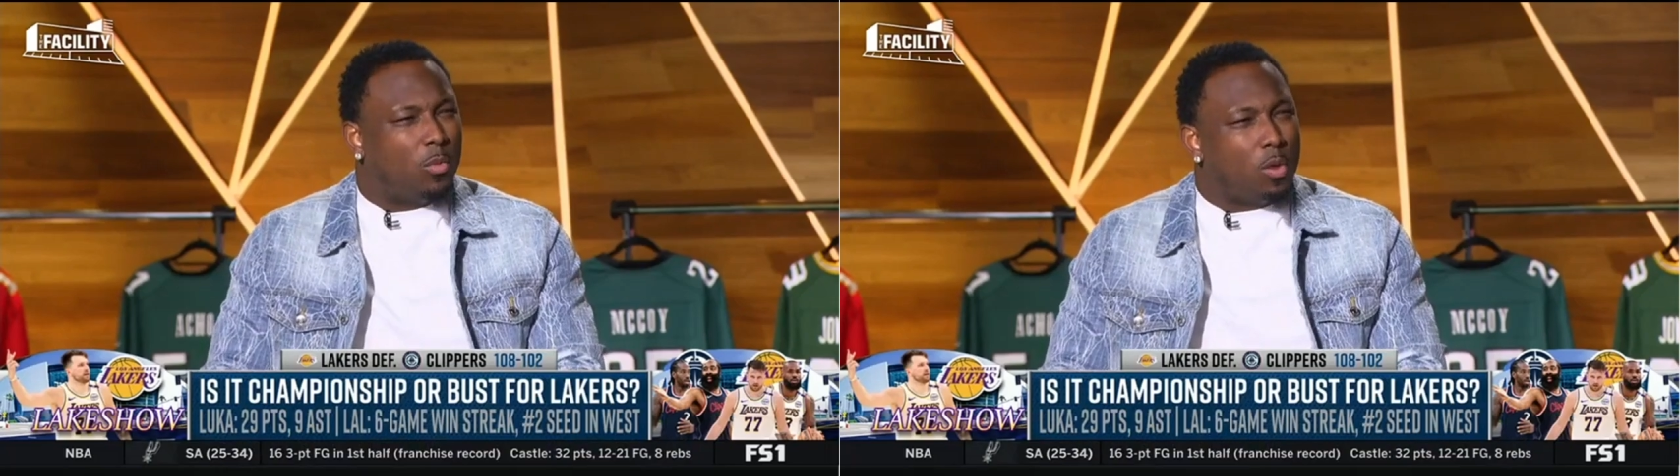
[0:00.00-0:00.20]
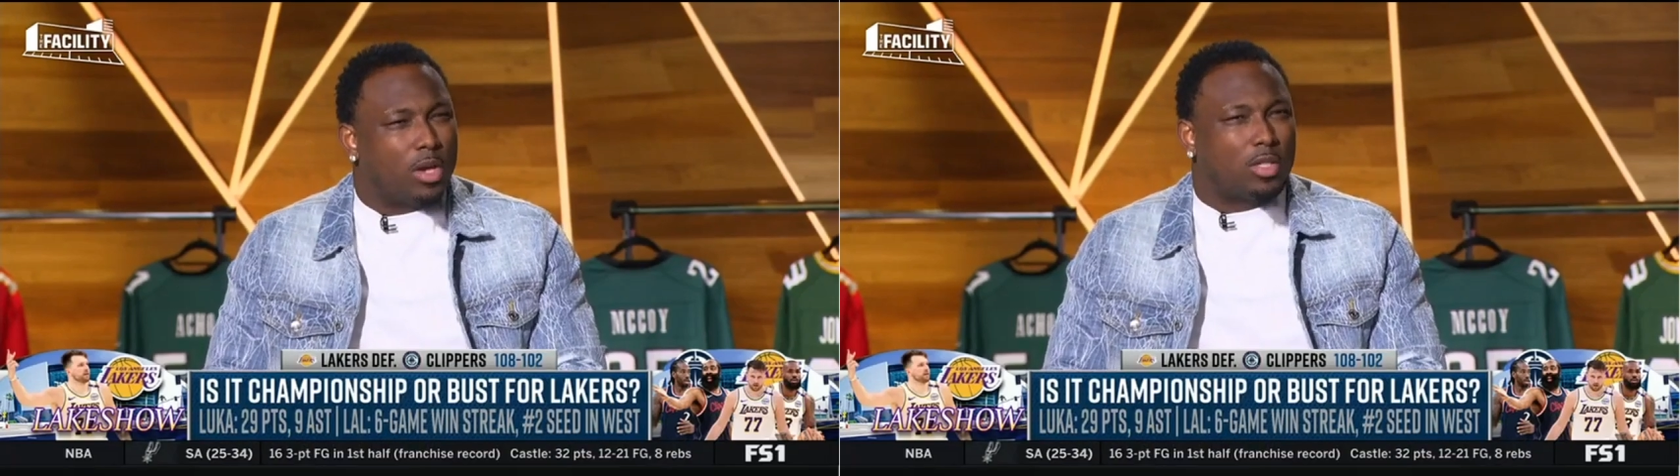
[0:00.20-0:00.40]

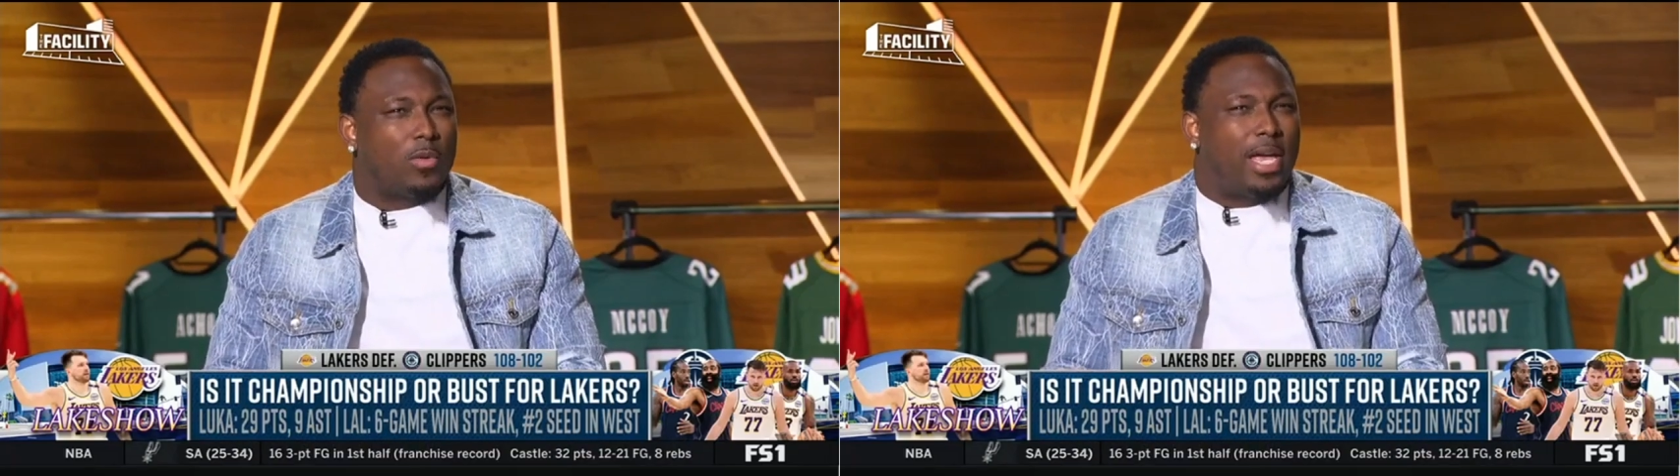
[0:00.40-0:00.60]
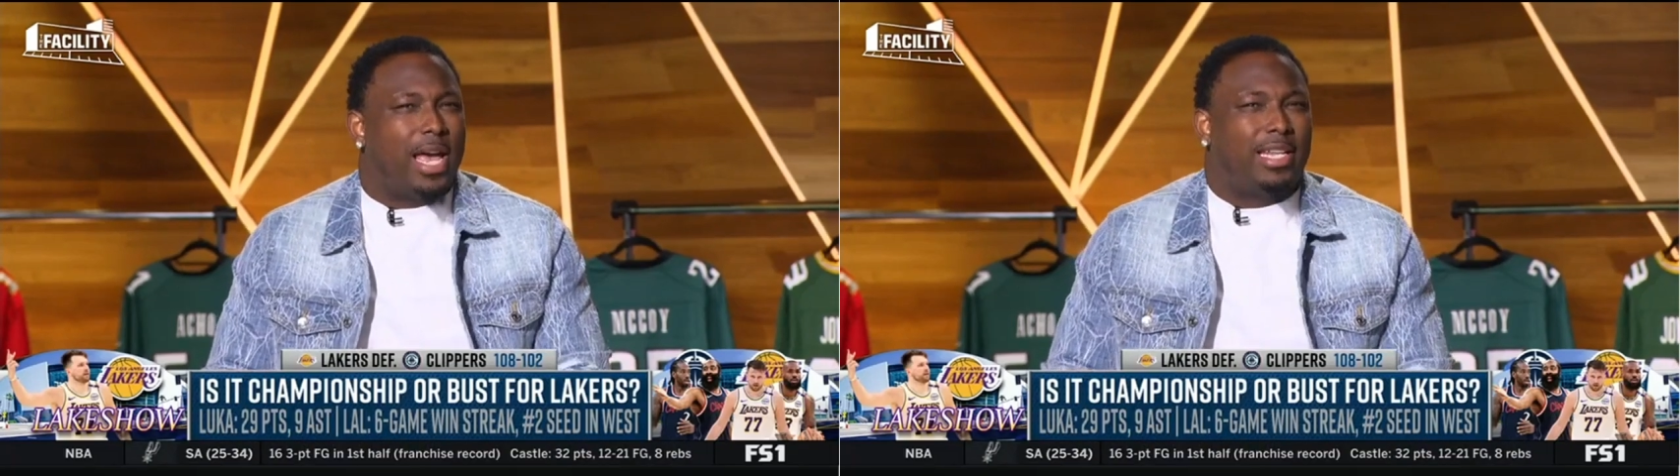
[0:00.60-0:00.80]
Warriors
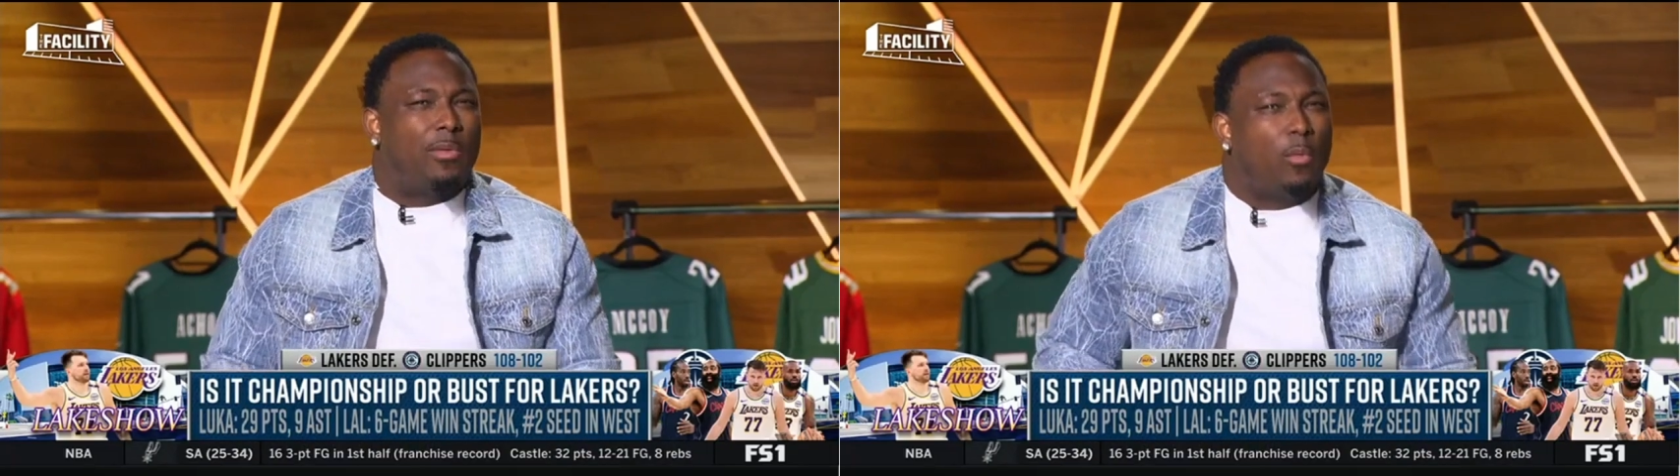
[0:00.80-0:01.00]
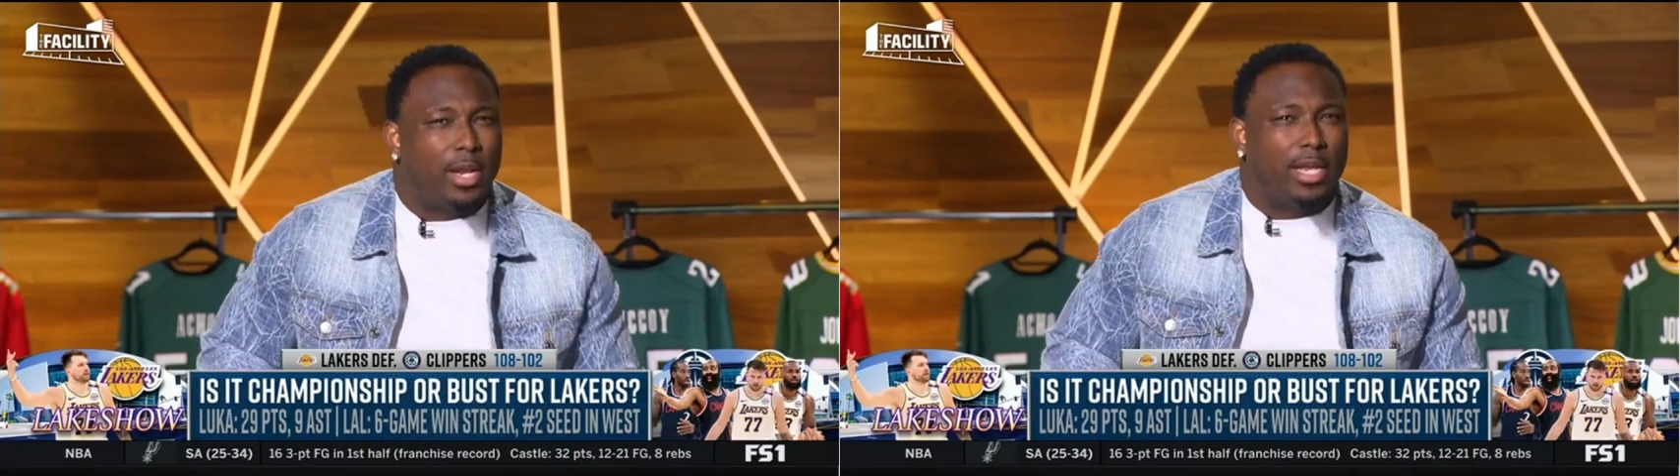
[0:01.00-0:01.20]
already had
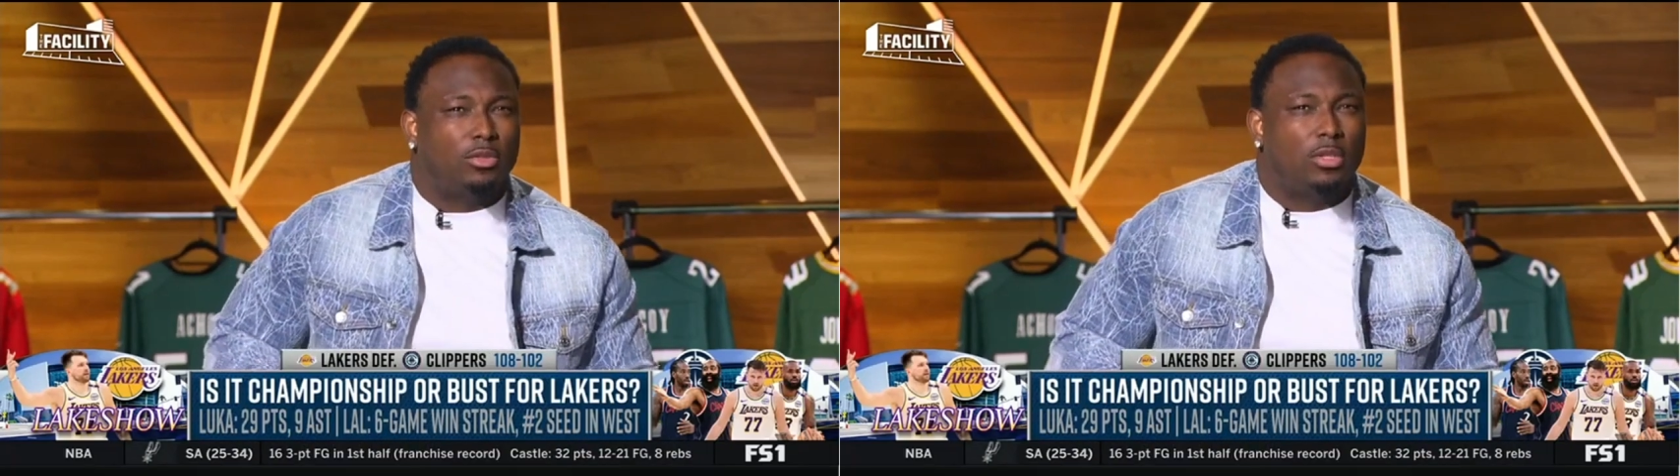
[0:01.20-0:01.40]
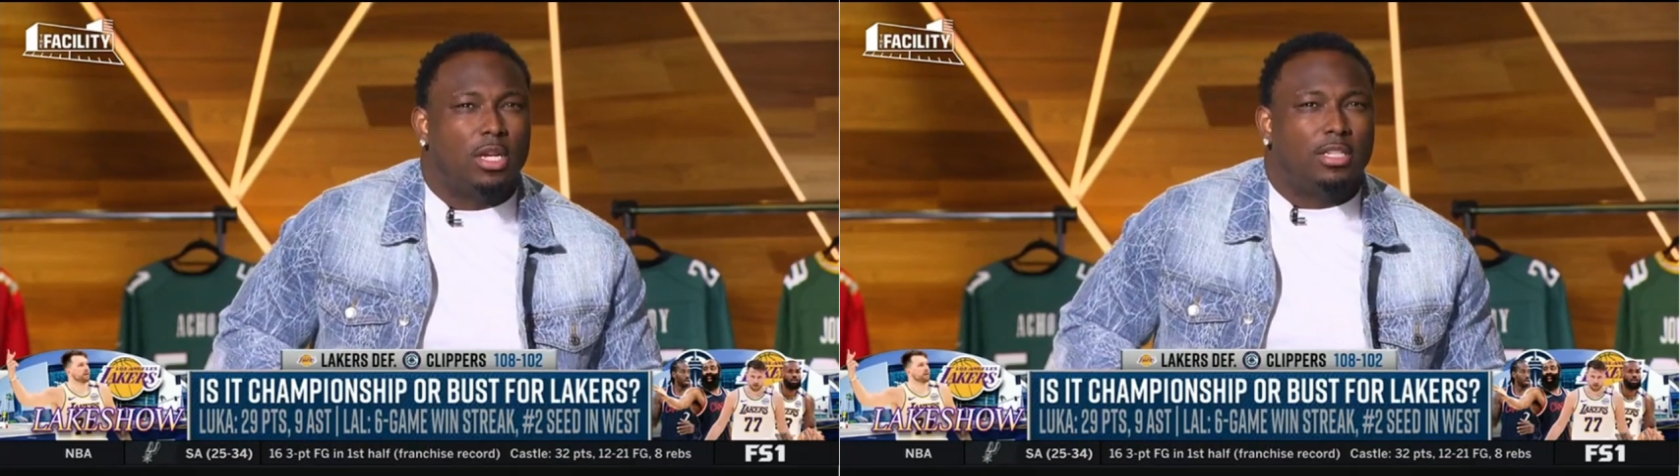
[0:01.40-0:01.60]
that winning